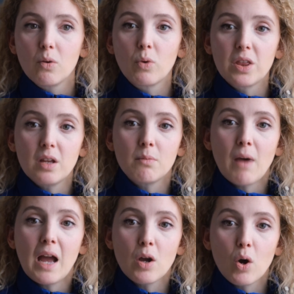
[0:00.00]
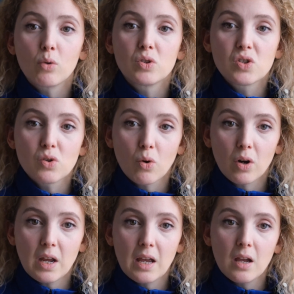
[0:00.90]
within my own
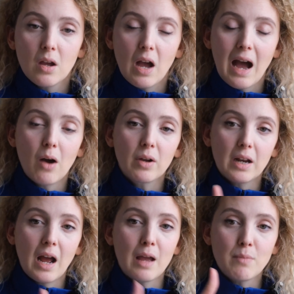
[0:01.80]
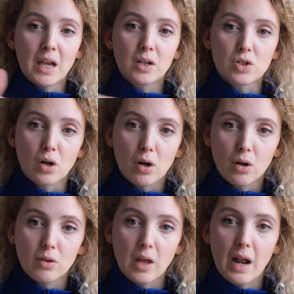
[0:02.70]
story, how can I make
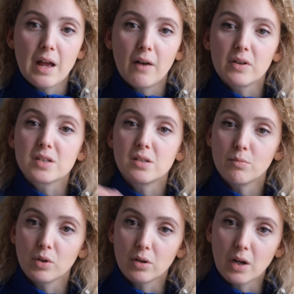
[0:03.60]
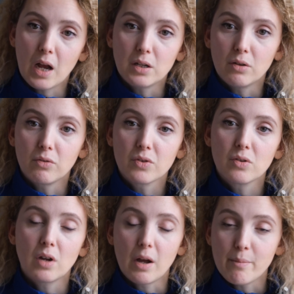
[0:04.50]
sure that I have a similar kind of
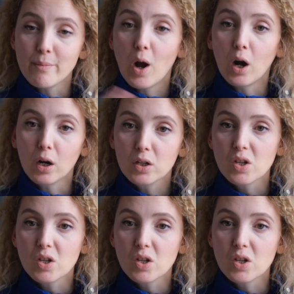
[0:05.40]
arc?